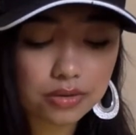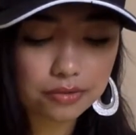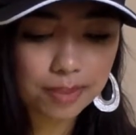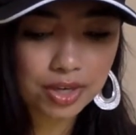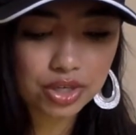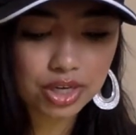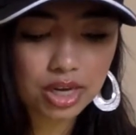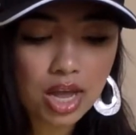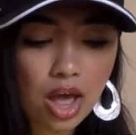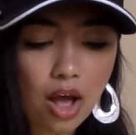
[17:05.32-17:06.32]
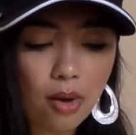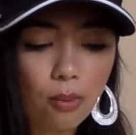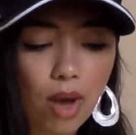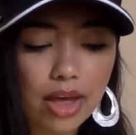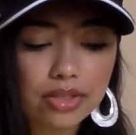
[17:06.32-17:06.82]
information.
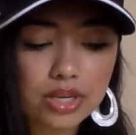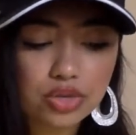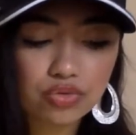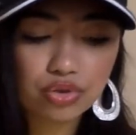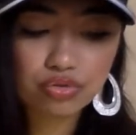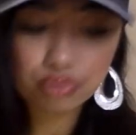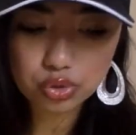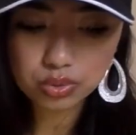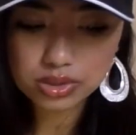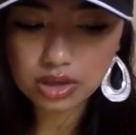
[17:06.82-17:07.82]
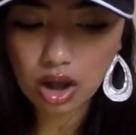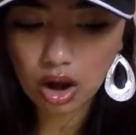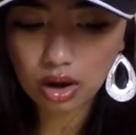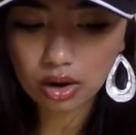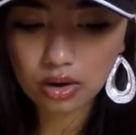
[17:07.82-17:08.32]
While these recruits
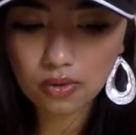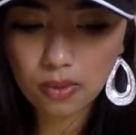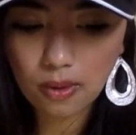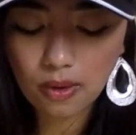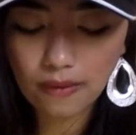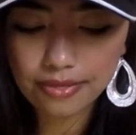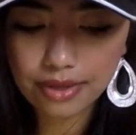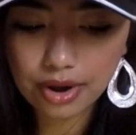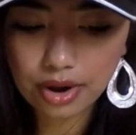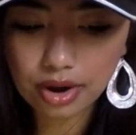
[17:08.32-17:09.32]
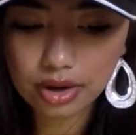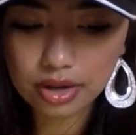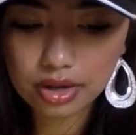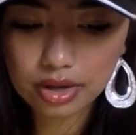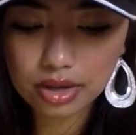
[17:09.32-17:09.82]
are on their
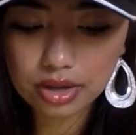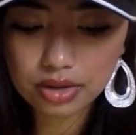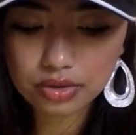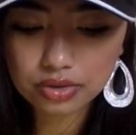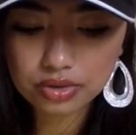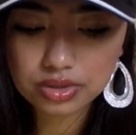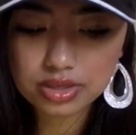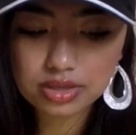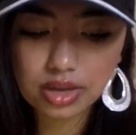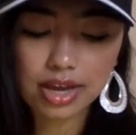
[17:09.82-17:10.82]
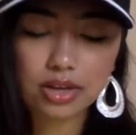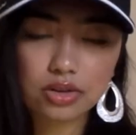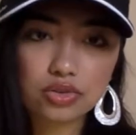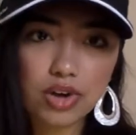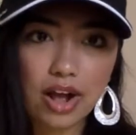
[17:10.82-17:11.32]
like
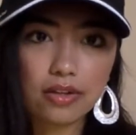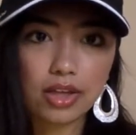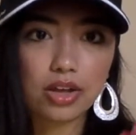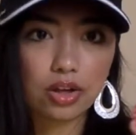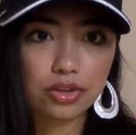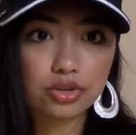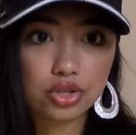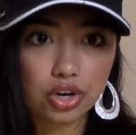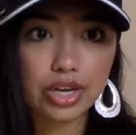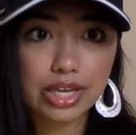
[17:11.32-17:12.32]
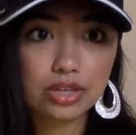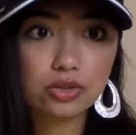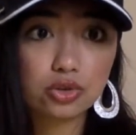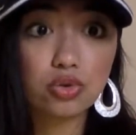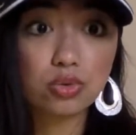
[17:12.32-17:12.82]
tra- like on their journey
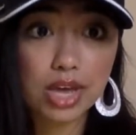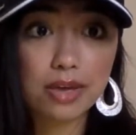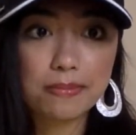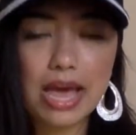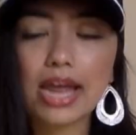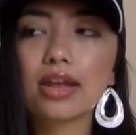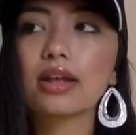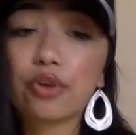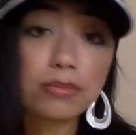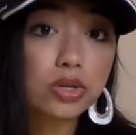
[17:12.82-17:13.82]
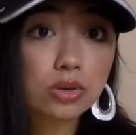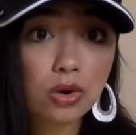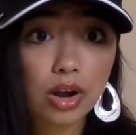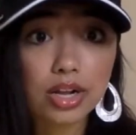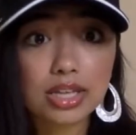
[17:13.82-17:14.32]
to Cape May, from New
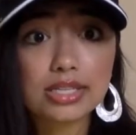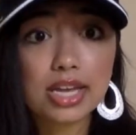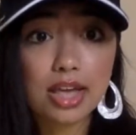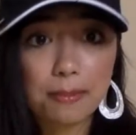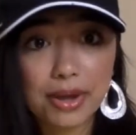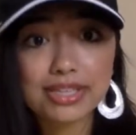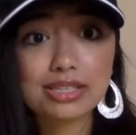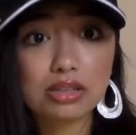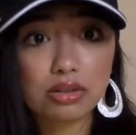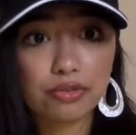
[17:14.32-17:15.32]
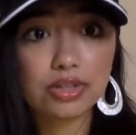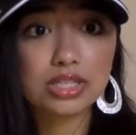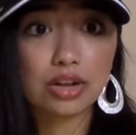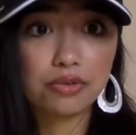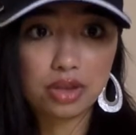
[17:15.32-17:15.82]
York, they take a bus to the
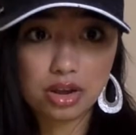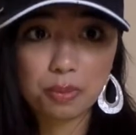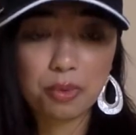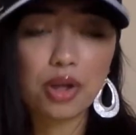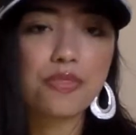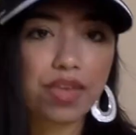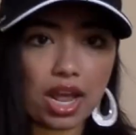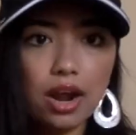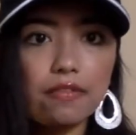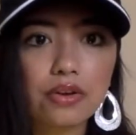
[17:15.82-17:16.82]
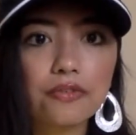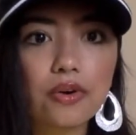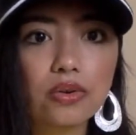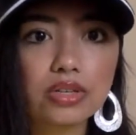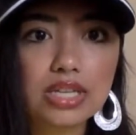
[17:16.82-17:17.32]
Philadelphia airport. They have their
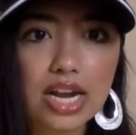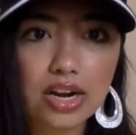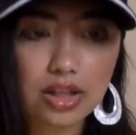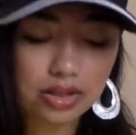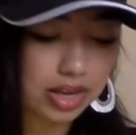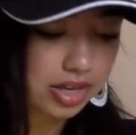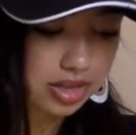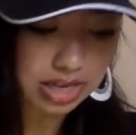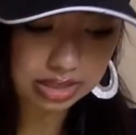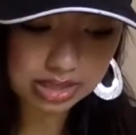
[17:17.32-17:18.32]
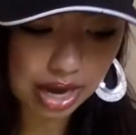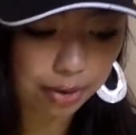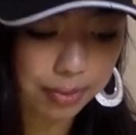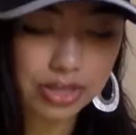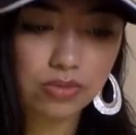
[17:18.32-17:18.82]
phones that the, the entire
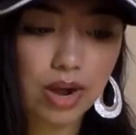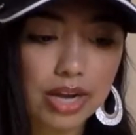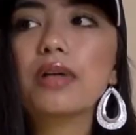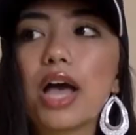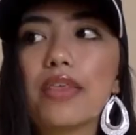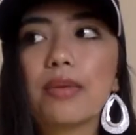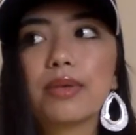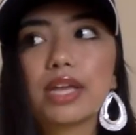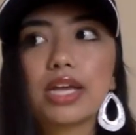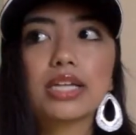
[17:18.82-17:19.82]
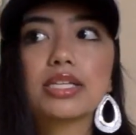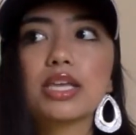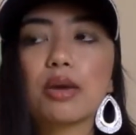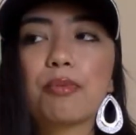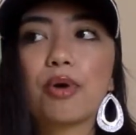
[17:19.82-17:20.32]
bus ride, and then when they get to the
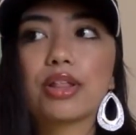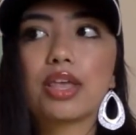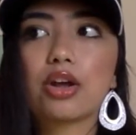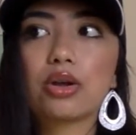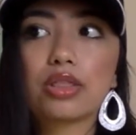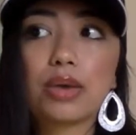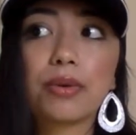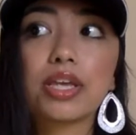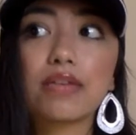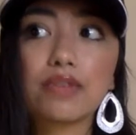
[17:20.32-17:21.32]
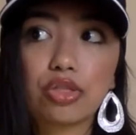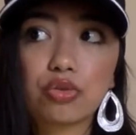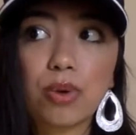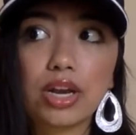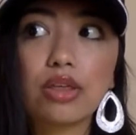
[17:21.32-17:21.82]
airport, they they were given
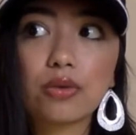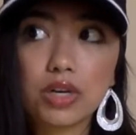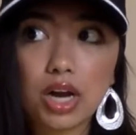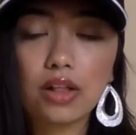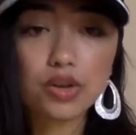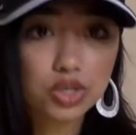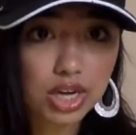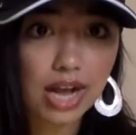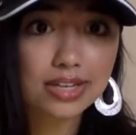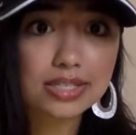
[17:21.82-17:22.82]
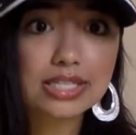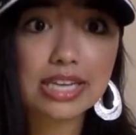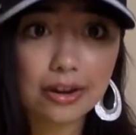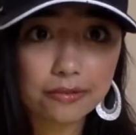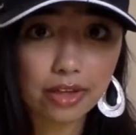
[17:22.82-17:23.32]
twenty-three dollar checks to
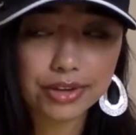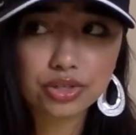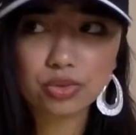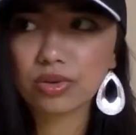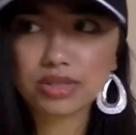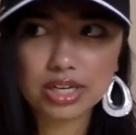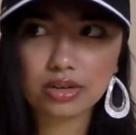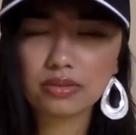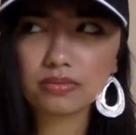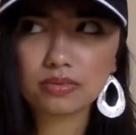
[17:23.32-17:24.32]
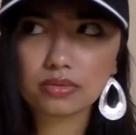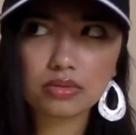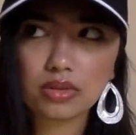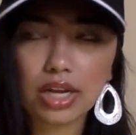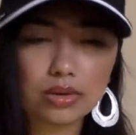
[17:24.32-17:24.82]
get lunch or dinner.
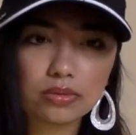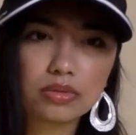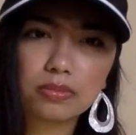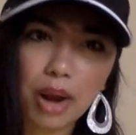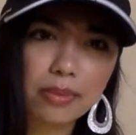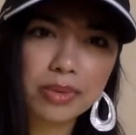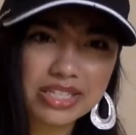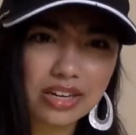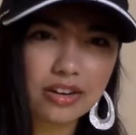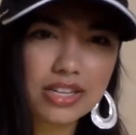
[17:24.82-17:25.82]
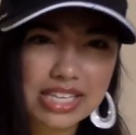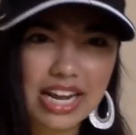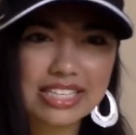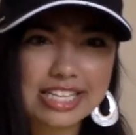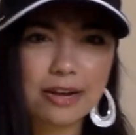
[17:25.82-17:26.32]
I don't probably dinner because they
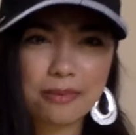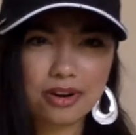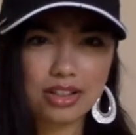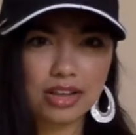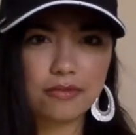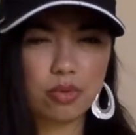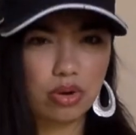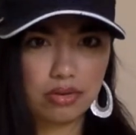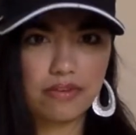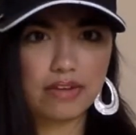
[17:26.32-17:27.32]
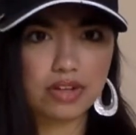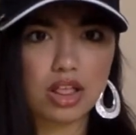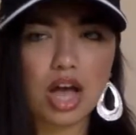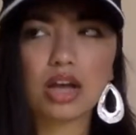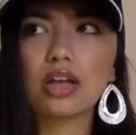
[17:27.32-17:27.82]
got to the airport at like four or five
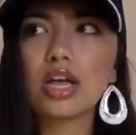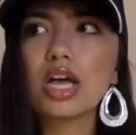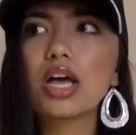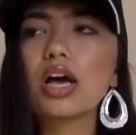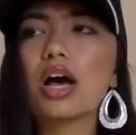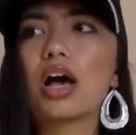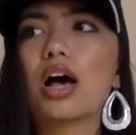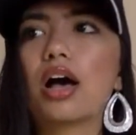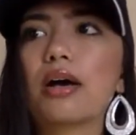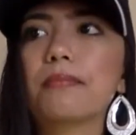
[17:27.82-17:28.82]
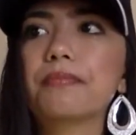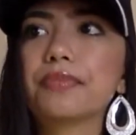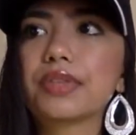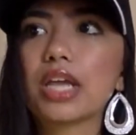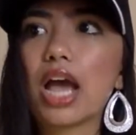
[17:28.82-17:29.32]
o'clock. Um,
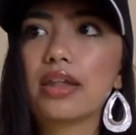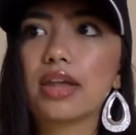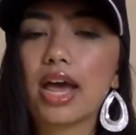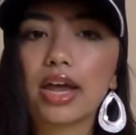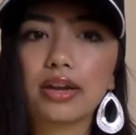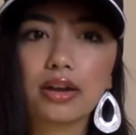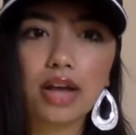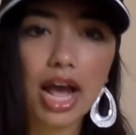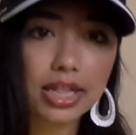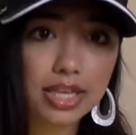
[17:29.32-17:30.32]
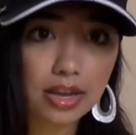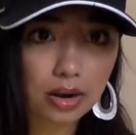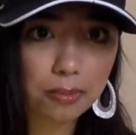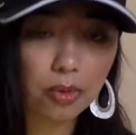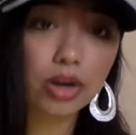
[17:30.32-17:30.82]
And then at the
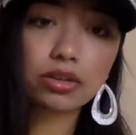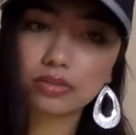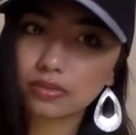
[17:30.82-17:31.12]
airport,